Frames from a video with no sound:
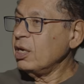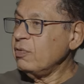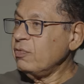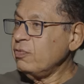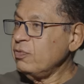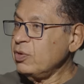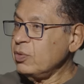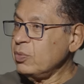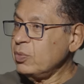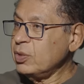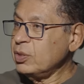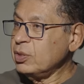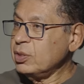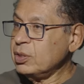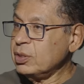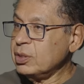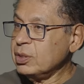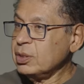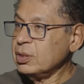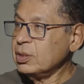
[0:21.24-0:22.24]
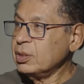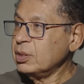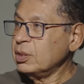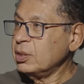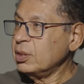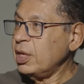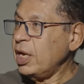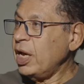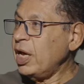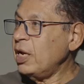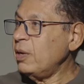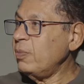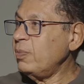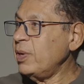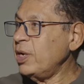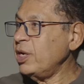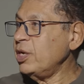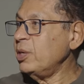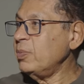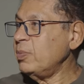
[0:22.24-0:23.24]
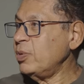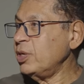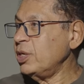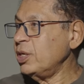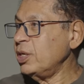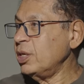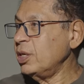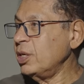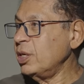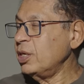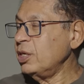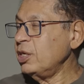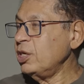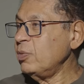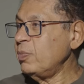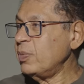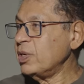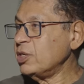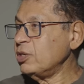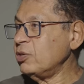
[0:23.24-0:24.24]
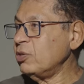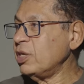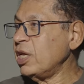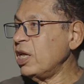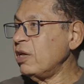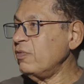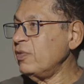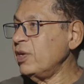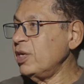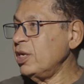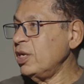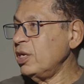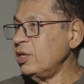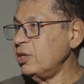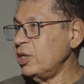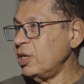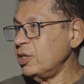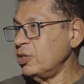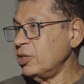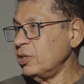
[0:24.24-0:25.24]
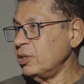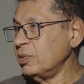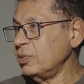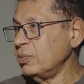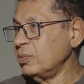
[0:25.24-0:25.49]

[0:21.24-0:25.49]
If you won't help anybody, you must not have any intention.